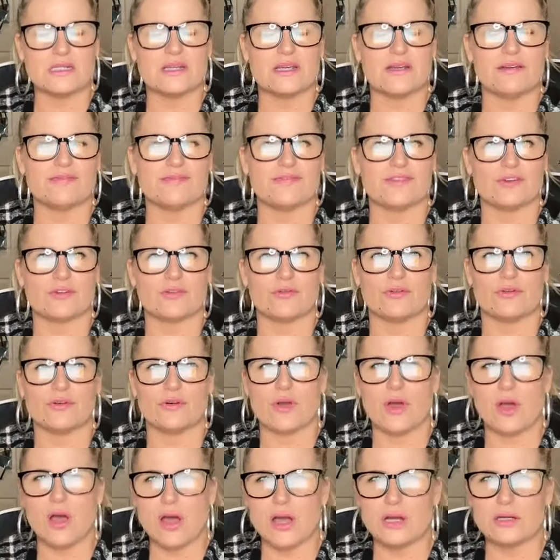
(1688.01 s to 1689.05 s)
If they're
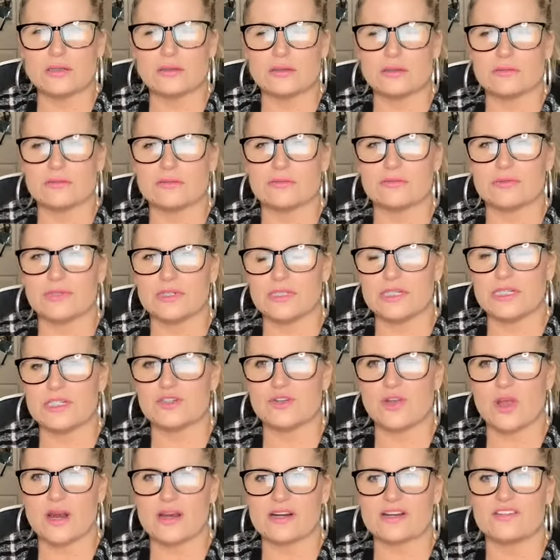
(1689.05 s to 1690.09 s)
not really a
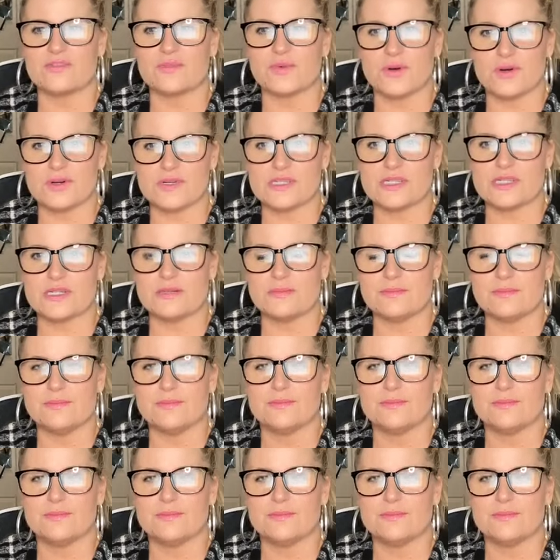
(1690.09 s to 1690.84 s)
talkative person,